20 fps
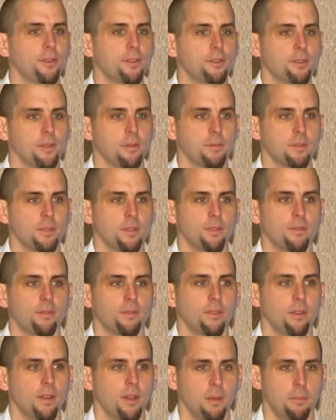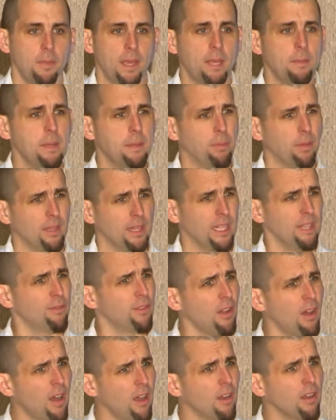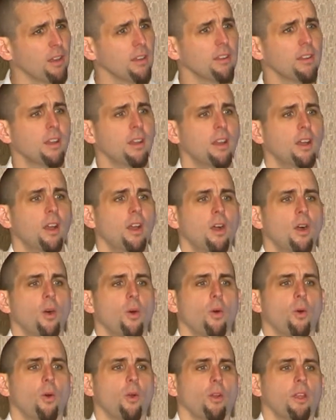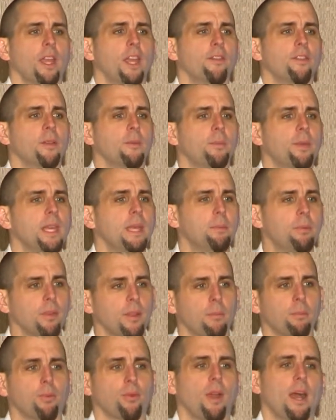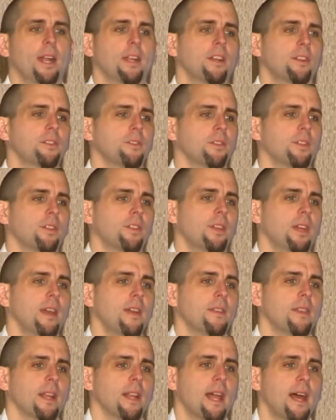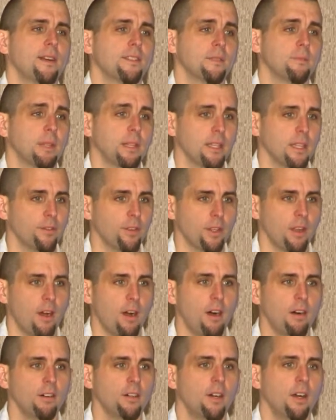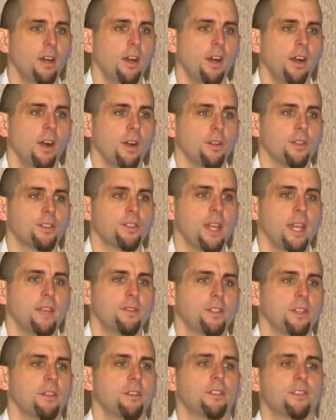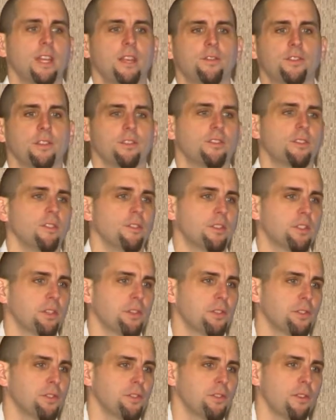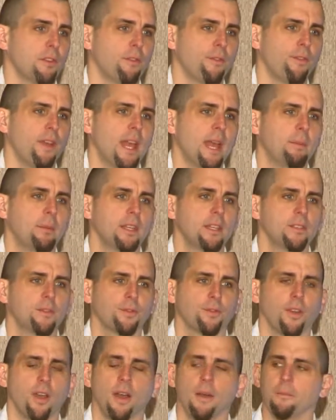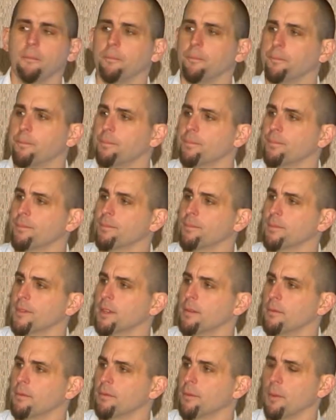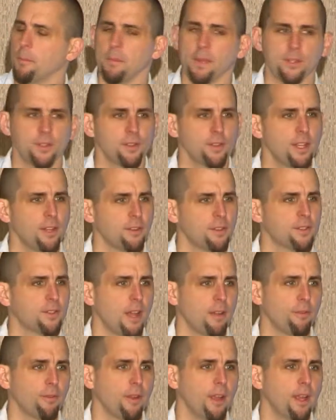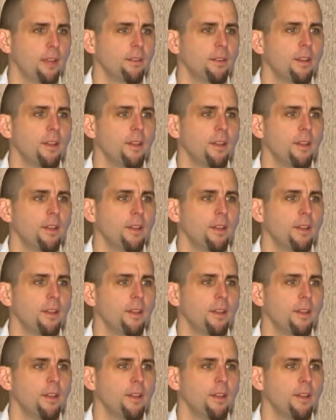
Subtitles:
in terms of making people live longer, or giving people a product or a thing that allows them to live at all, or saves their children or their families from misery or suffering,